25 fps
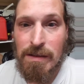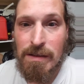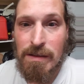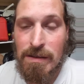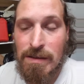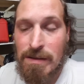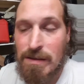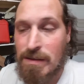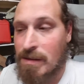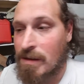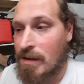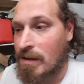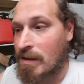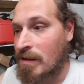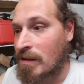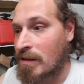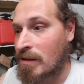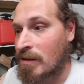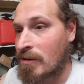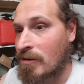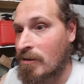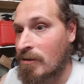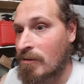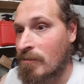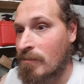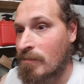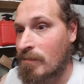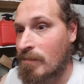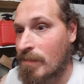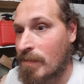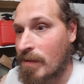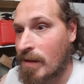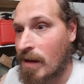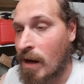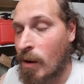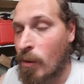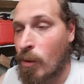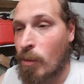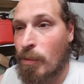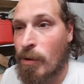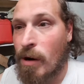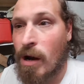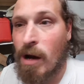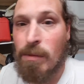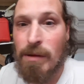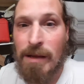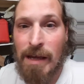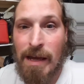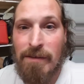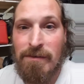So I will
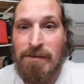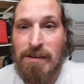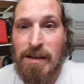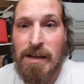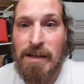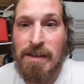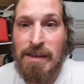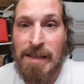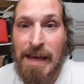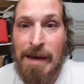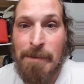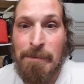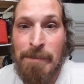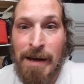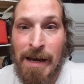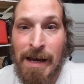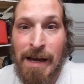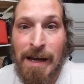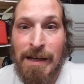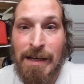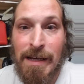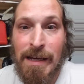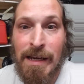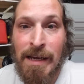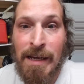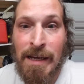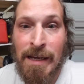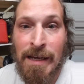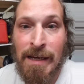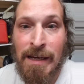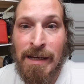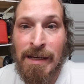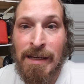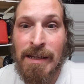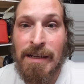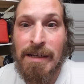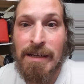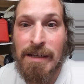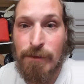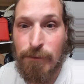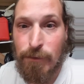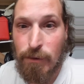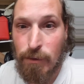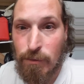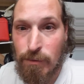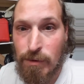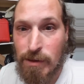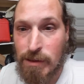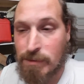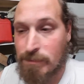probably have to take that back and get a
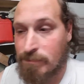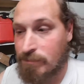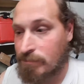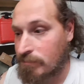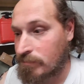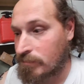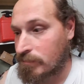different one.